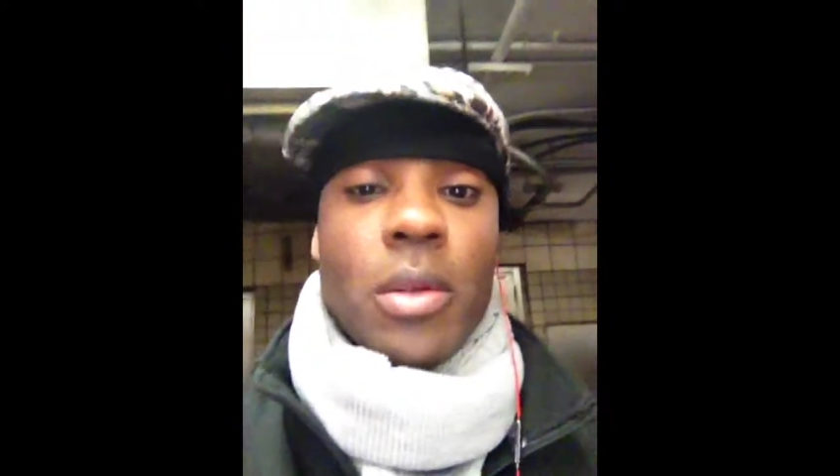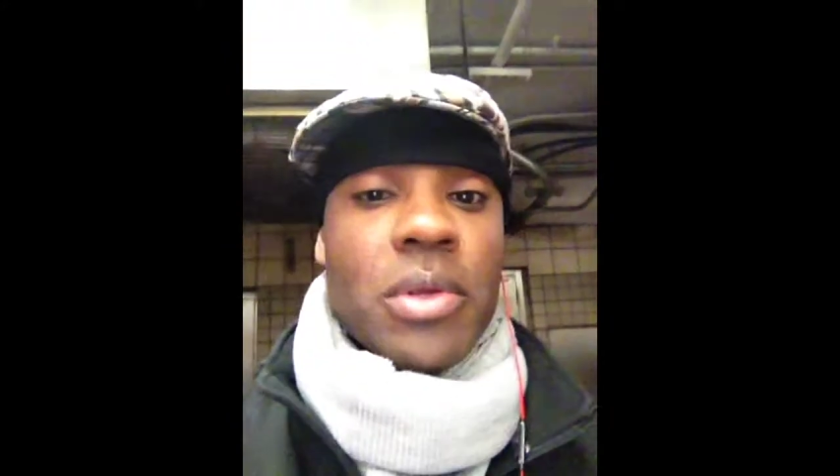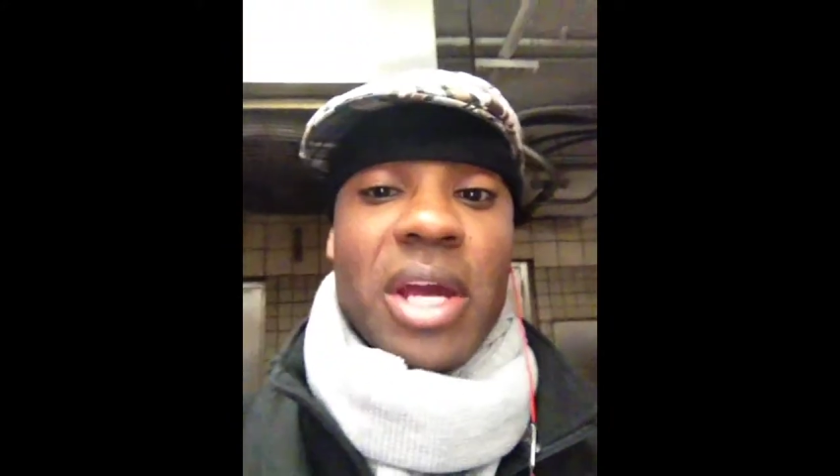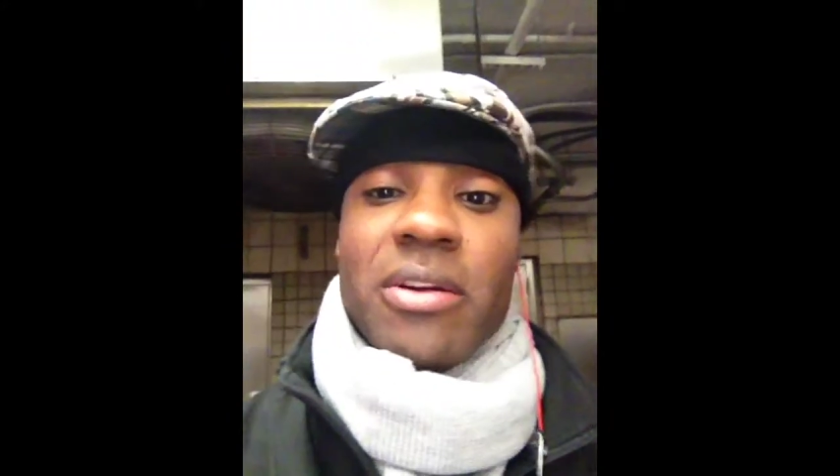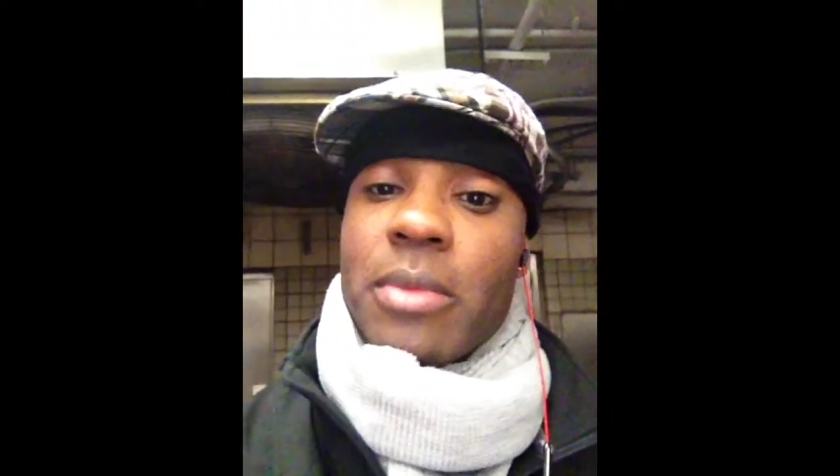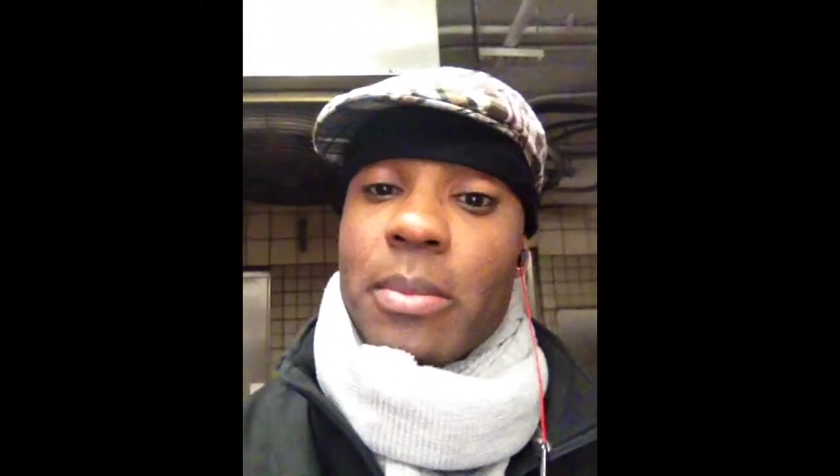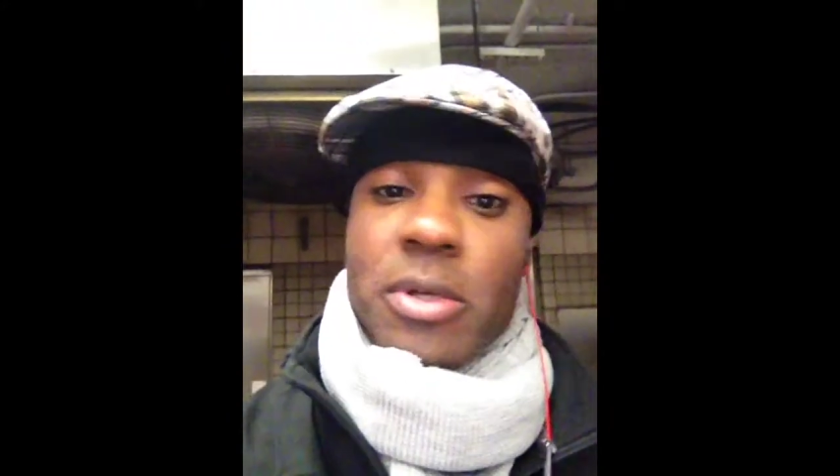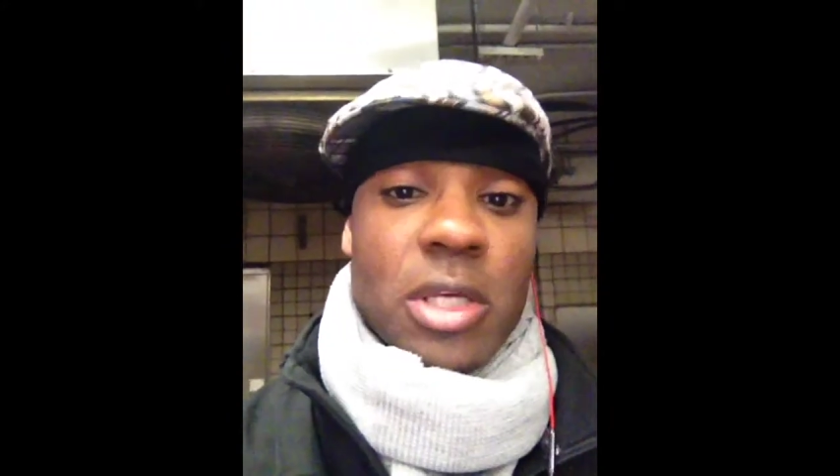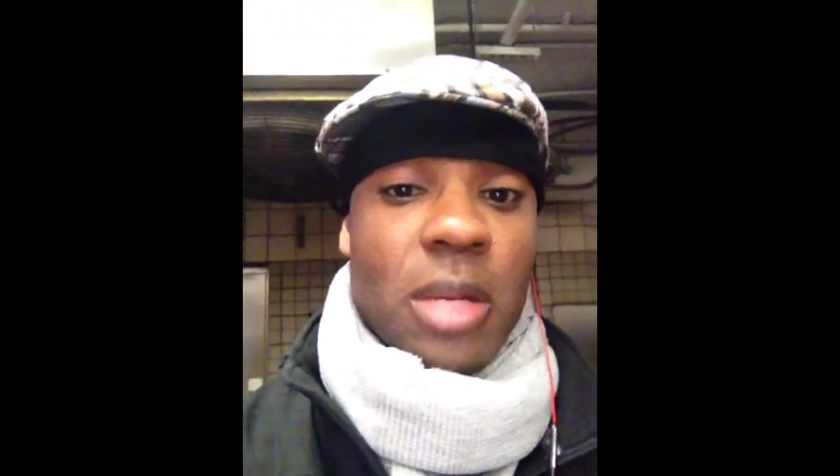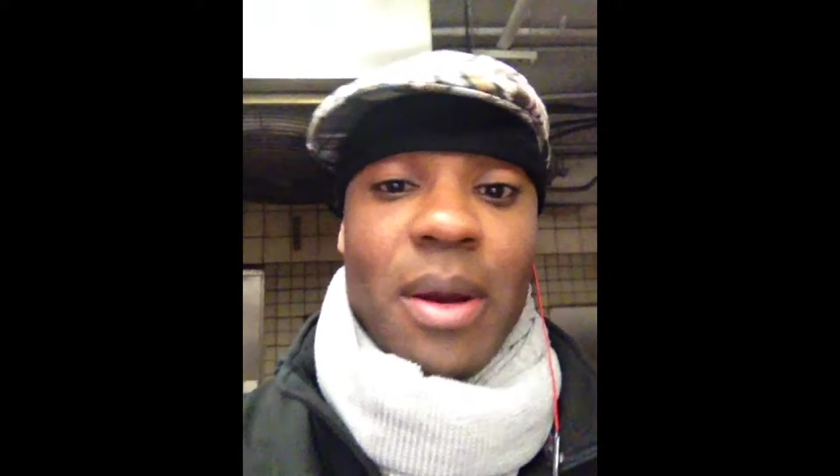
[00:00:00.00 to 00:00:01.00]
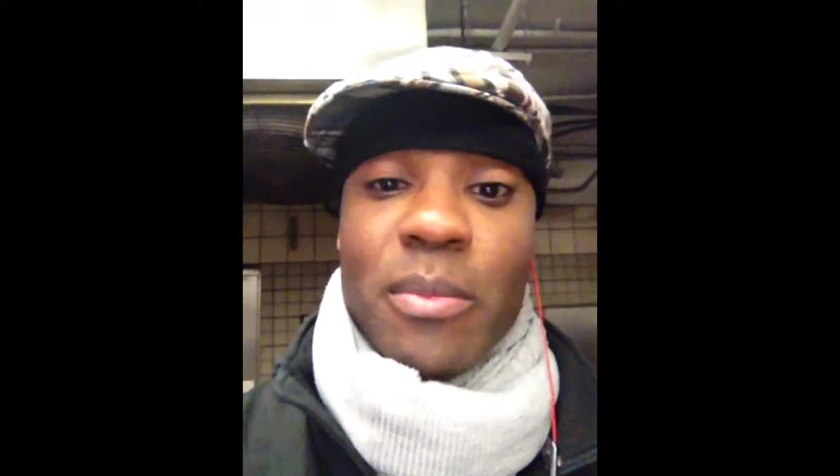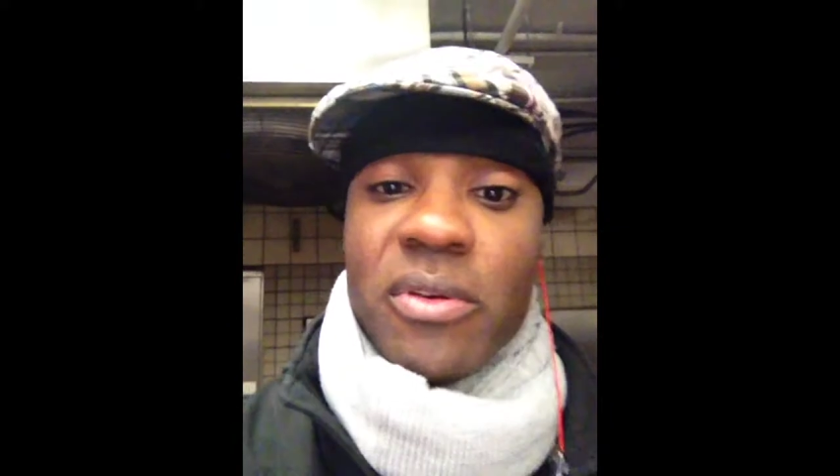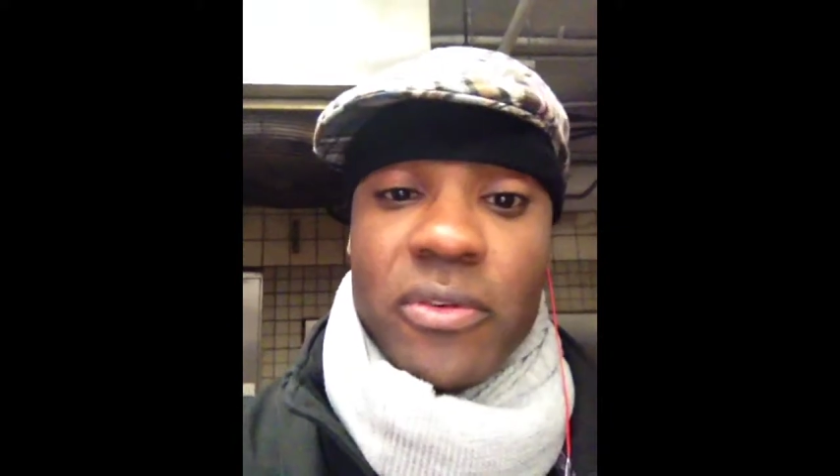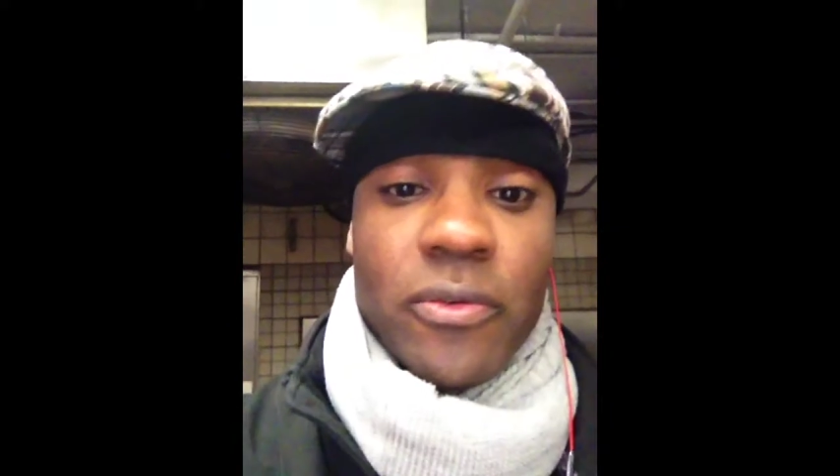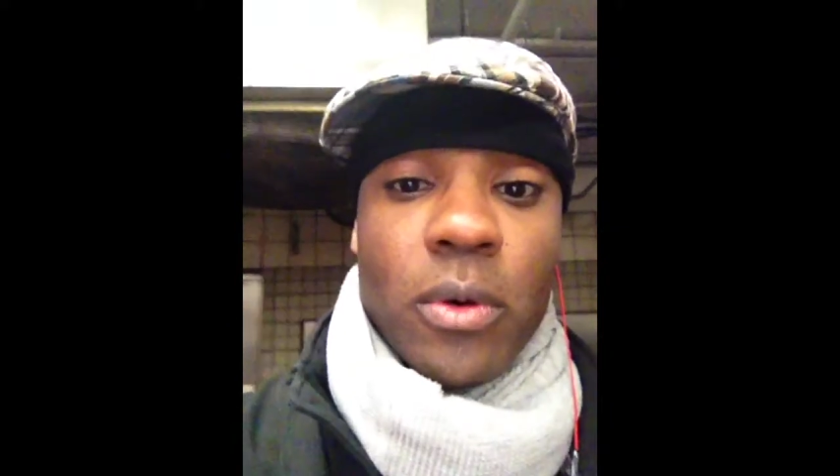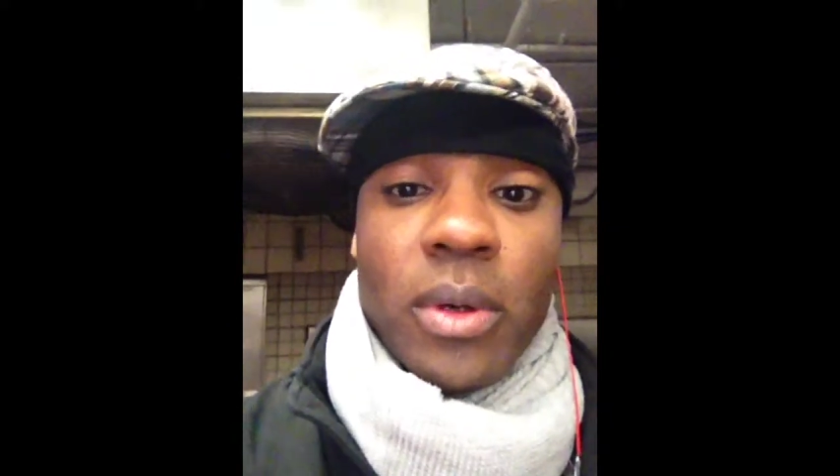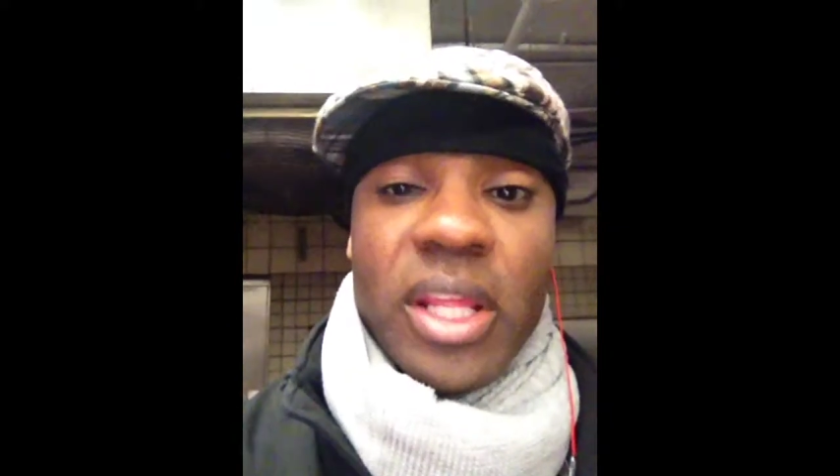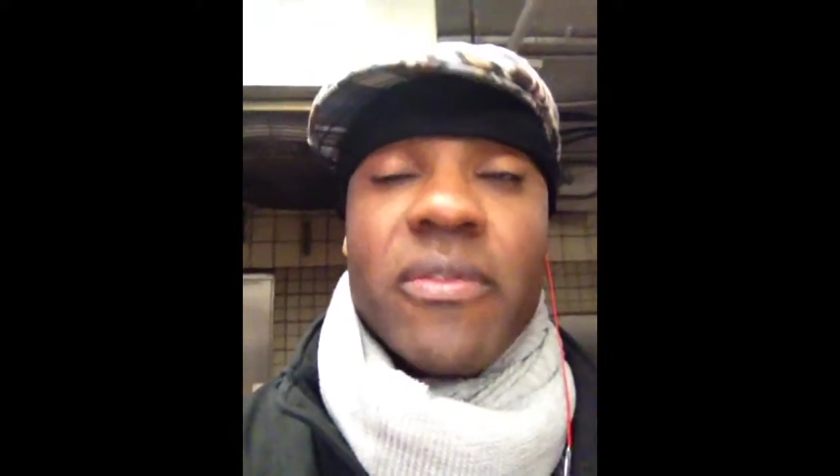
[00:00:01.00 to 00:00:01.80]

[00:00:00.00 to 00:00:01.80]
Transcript: You got to remember, it's all about moving forward.